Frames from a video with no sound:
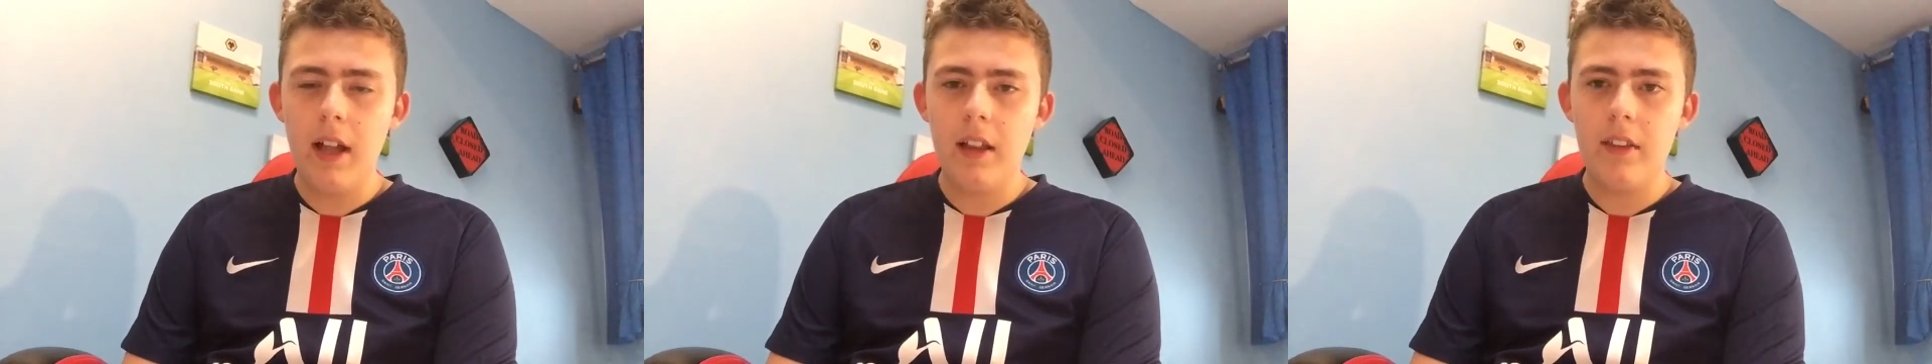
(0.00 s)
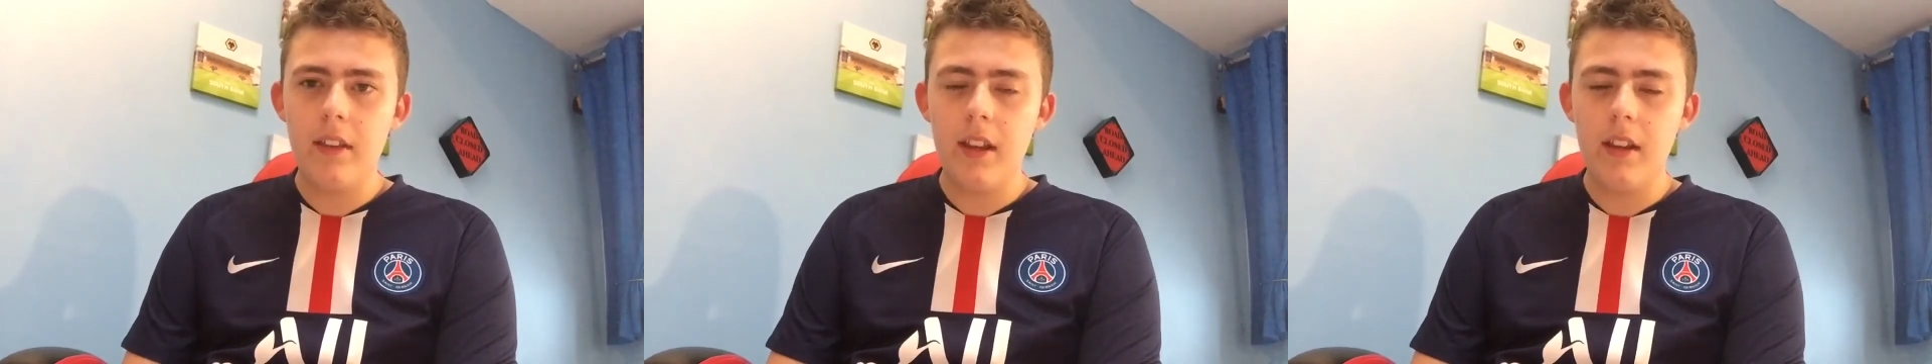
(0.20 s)

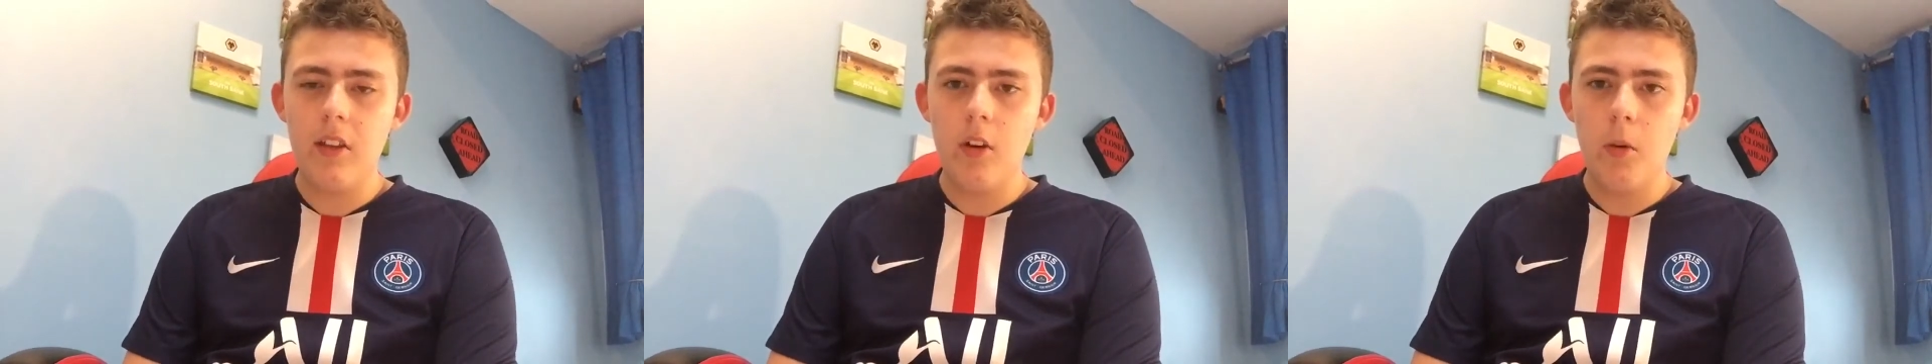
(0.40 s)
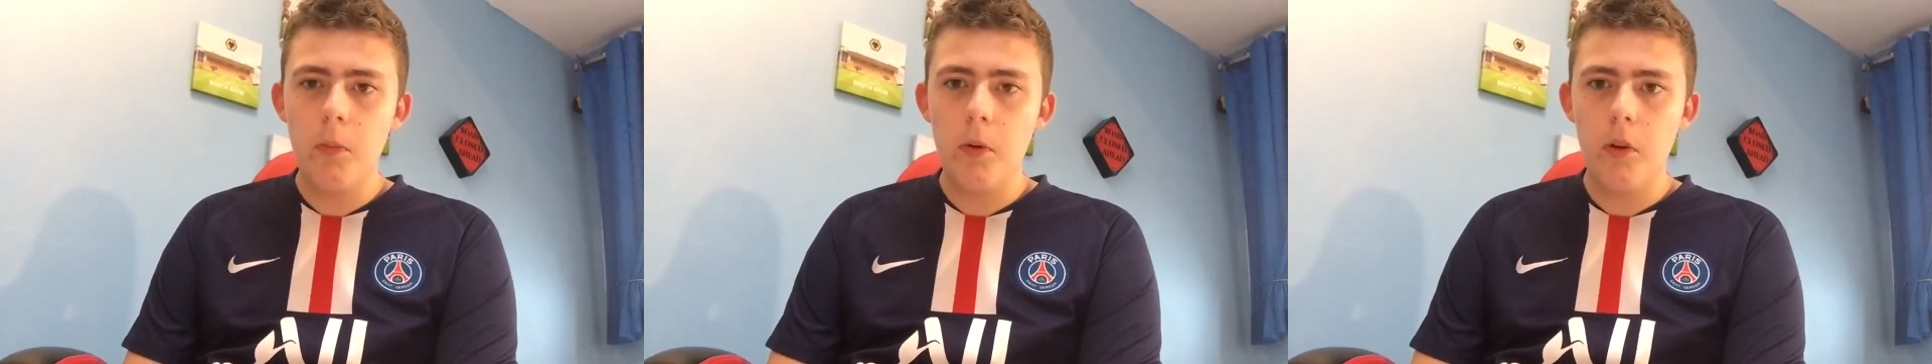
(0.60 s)
ended
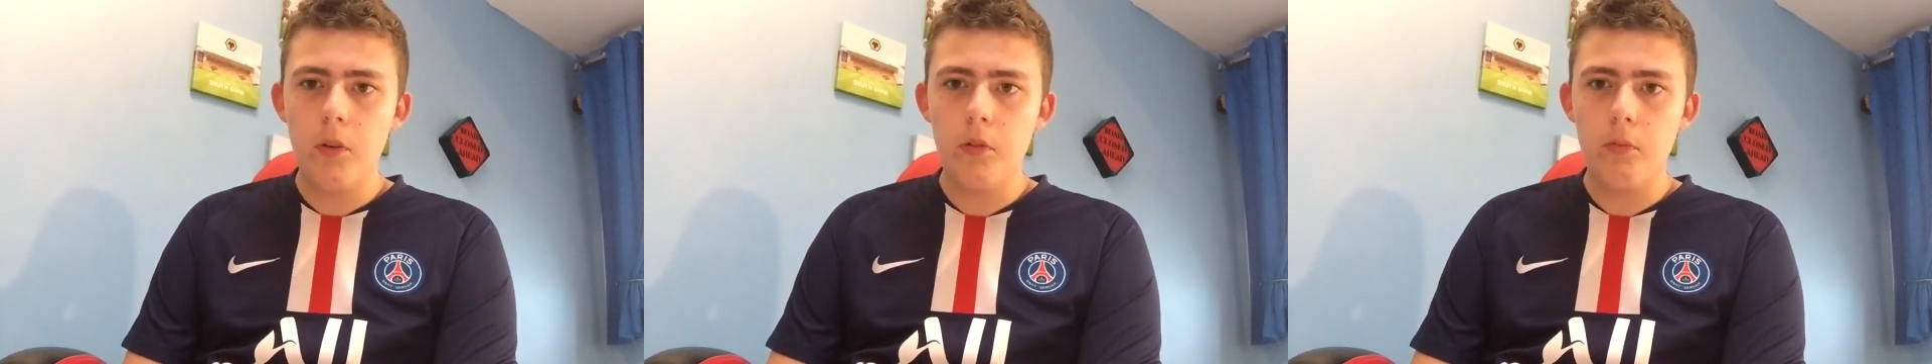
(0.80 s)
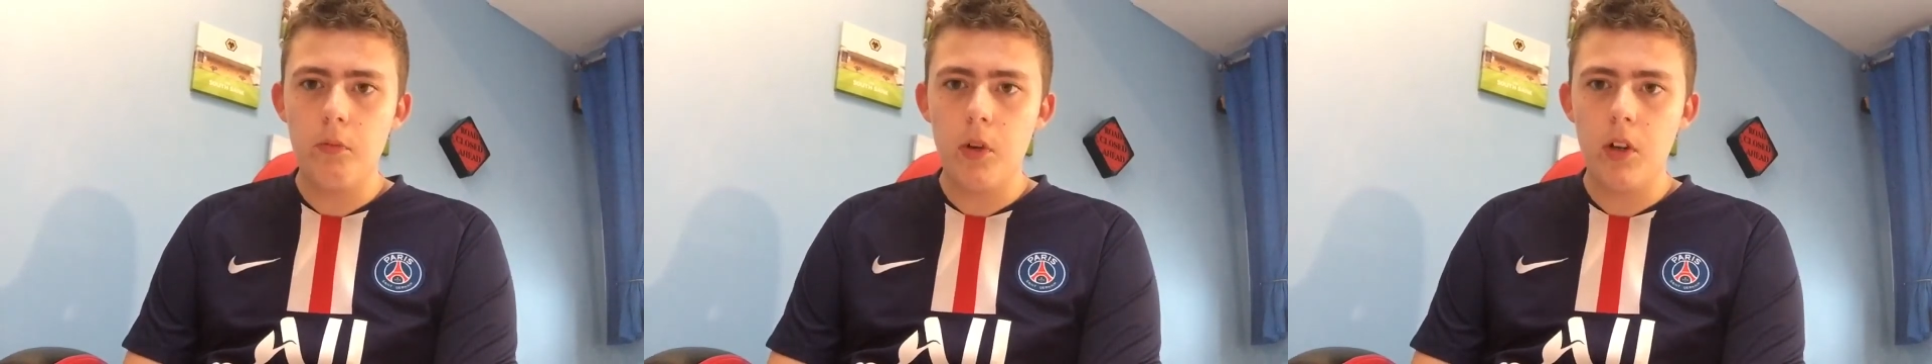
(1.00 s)

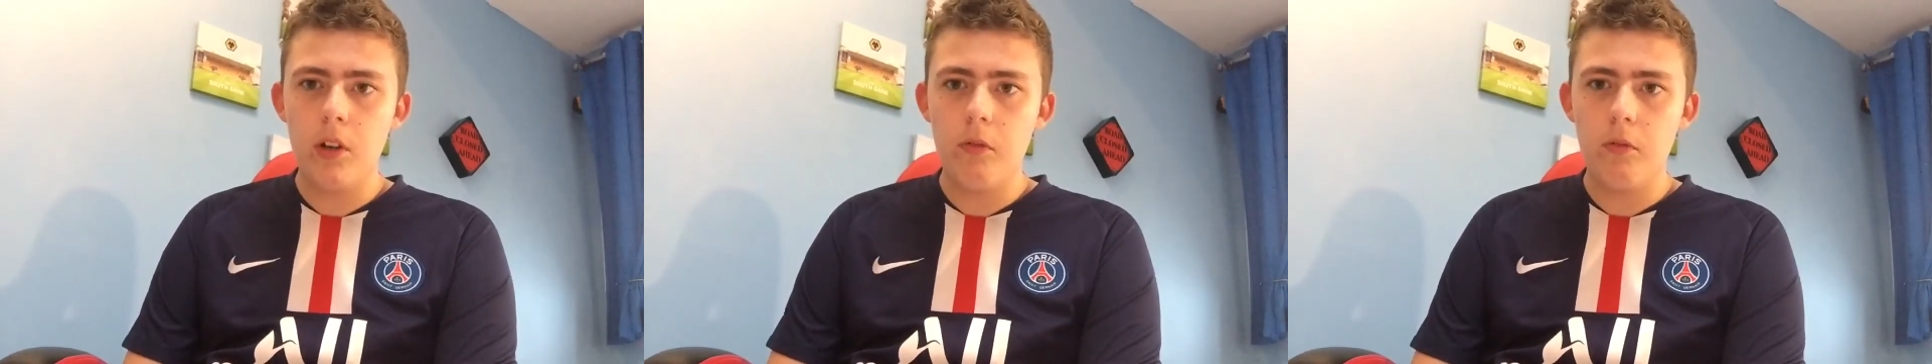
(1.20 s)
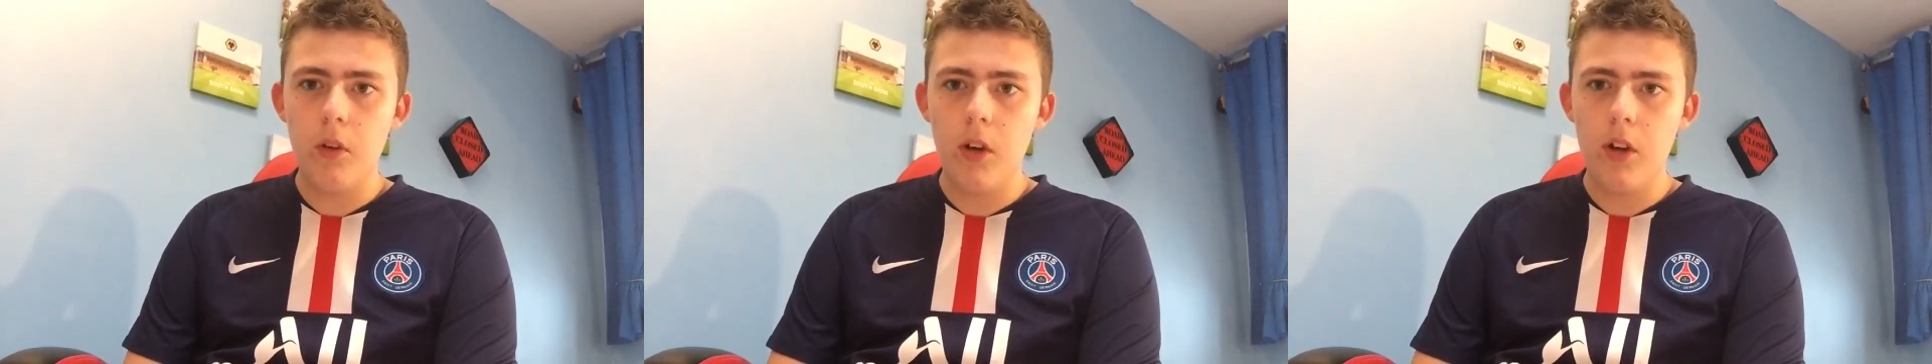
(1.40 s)
Liverpool's run,
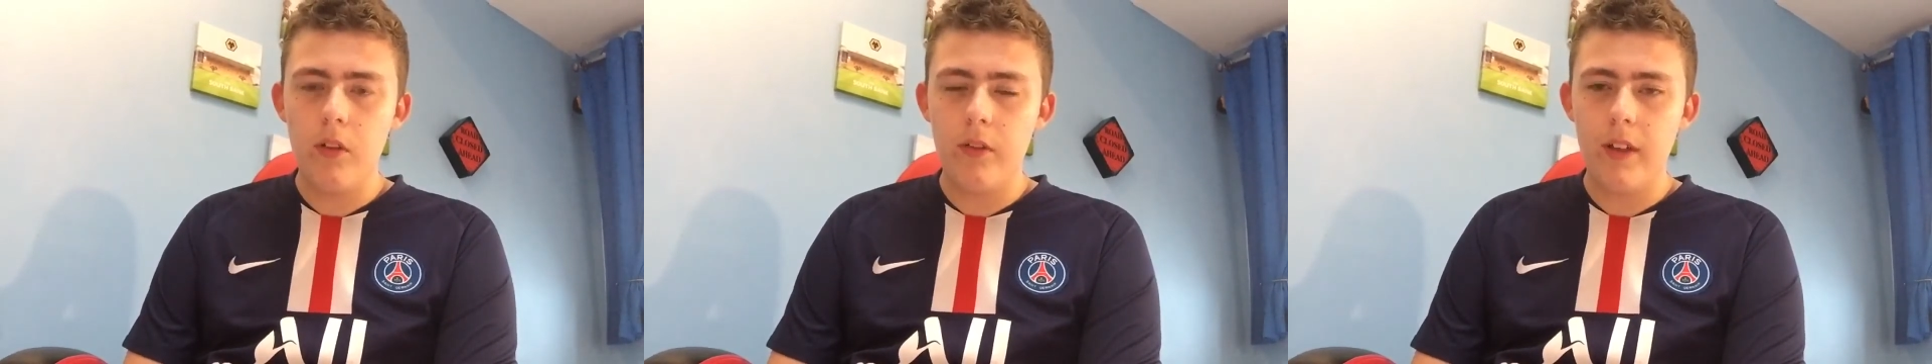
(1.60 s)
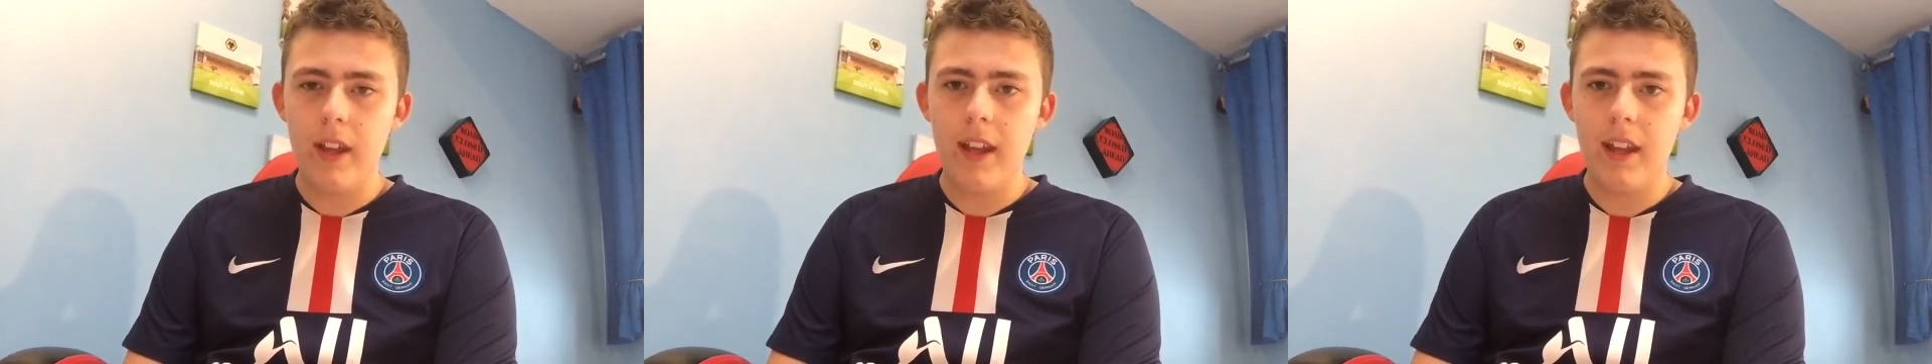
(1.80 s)
run I
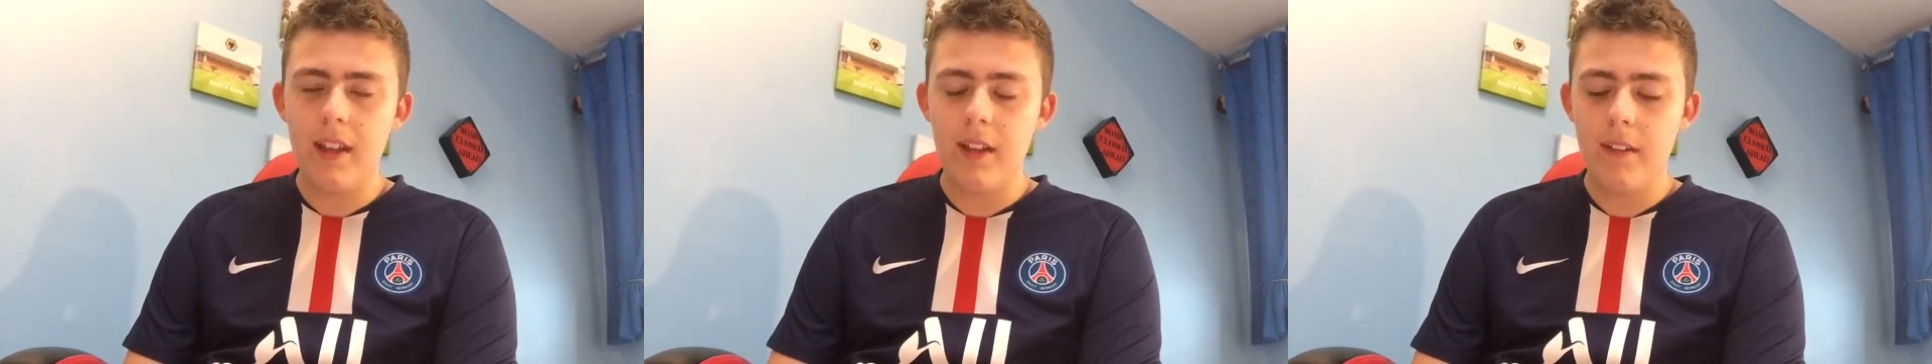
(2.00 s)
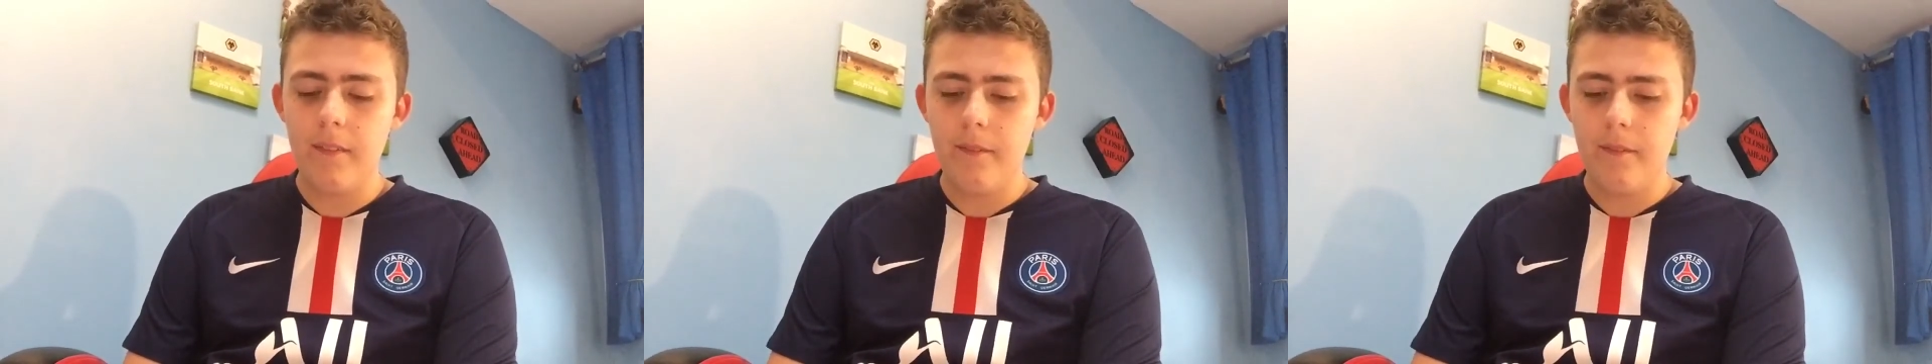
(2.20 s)
think.